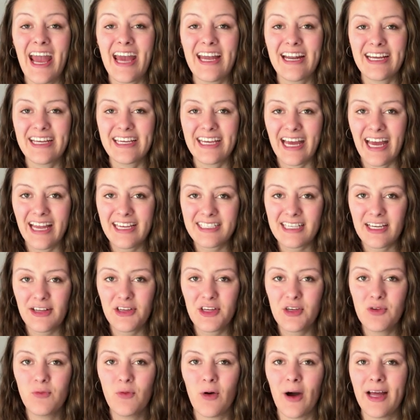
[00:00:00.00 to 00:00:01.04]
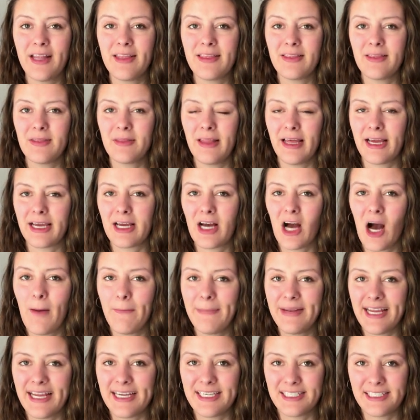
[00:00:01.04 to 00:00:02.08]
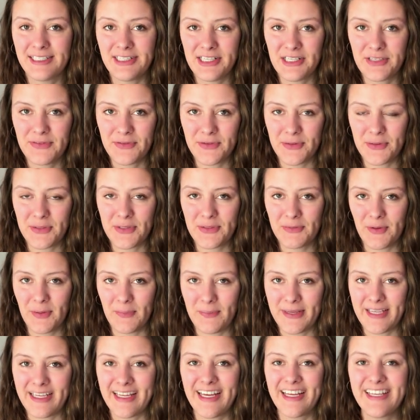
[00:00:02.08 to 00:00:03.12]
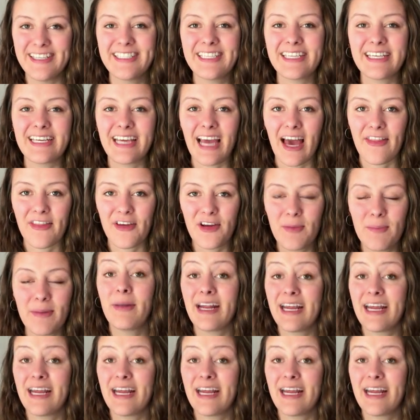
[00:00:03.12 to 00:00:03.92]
And I can't tell you what like combination these foods will be in together,